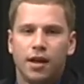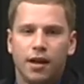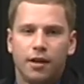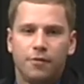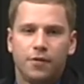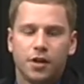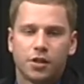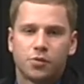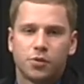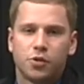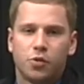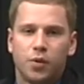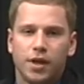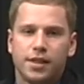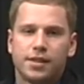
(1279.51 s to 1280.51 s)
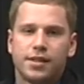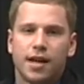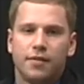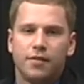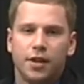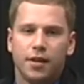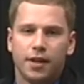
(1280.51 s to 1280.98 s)
and finished with
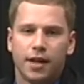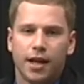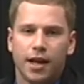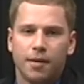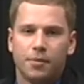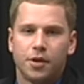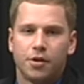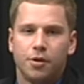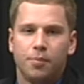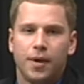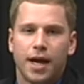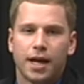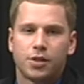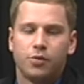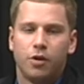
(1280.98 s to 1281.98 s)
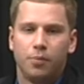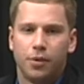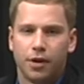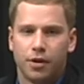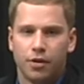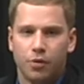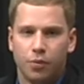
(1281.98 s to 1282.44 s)
27 in the game to earn Pac-12
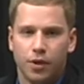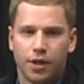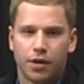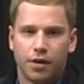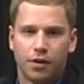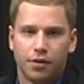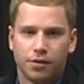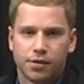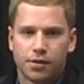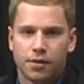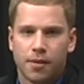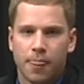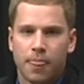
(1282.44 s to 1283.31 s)
Player of the Week honors.